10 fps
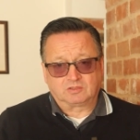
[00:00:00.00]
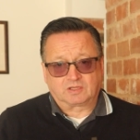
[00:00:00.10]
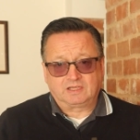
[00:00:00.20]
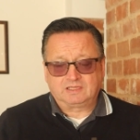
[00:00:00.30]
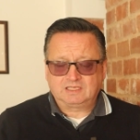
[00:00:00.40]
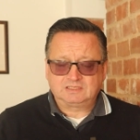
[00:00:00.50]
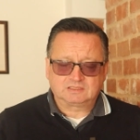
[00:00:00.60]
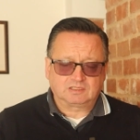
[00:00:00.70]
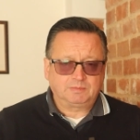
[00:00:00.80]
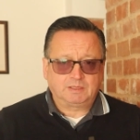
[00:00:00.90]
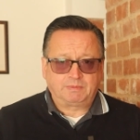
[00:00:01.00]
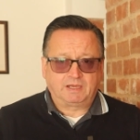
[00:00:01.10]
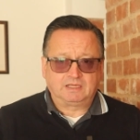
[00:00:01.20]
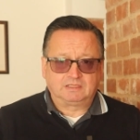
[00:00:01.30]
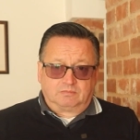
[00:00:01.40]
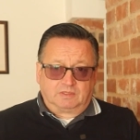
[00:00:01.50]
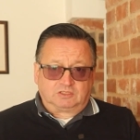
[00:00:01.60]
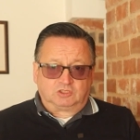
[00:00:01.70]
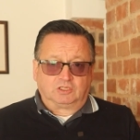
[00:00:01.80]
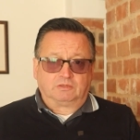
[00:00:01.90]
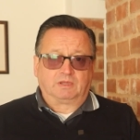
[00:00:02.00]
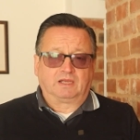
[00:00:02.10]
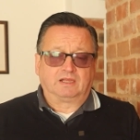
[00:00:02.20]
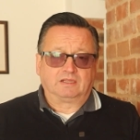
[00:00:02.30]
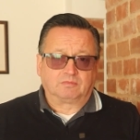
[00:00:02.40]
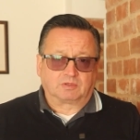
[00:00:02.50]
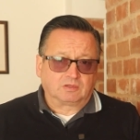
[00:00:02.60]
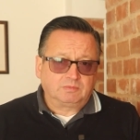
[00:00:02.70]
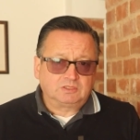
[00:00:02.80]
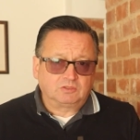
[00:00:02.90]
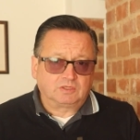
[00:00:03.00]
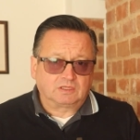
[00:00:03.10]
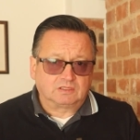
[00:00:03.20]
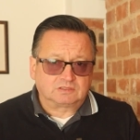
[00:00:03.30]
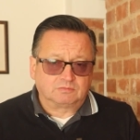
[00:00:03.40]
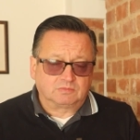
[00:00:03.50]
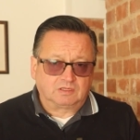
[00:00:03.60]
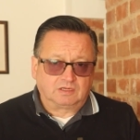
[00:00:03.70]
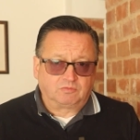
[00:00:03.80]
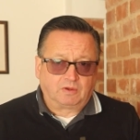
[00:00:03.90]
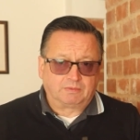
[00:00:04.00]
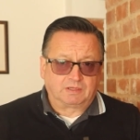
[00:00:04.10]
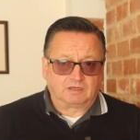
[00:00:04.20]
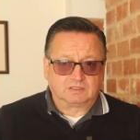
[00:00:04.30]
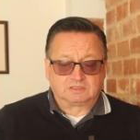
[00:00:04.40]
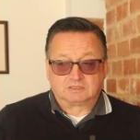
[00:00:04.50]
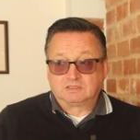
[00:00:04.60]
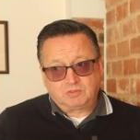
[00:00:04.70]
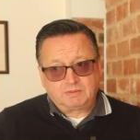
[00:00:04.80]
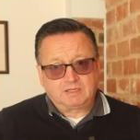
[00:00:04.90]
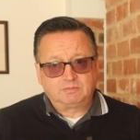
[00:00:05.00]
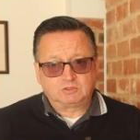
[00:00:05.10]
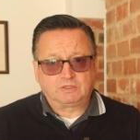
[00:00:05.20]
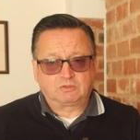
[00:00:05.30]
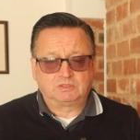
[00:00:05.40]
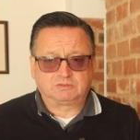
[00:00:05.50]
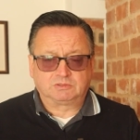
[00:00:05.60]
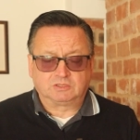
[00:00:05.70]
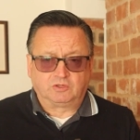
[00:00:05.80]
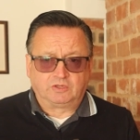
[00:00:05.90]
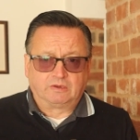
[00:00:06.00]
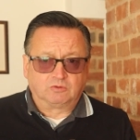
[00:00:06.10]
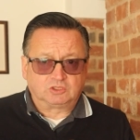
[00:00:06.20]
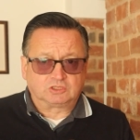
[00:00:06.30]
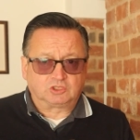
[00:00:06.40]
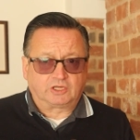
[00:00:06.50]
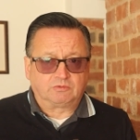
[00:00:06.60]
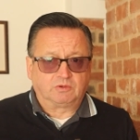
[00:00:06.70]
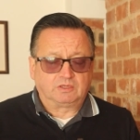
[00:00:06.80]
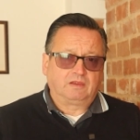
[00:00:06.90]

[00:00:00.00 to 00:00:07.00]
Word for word: Okay, yes, it's going to be a paid mentorship and I'm going to be doing some live webinars probably in between Christmas and New Year or just January.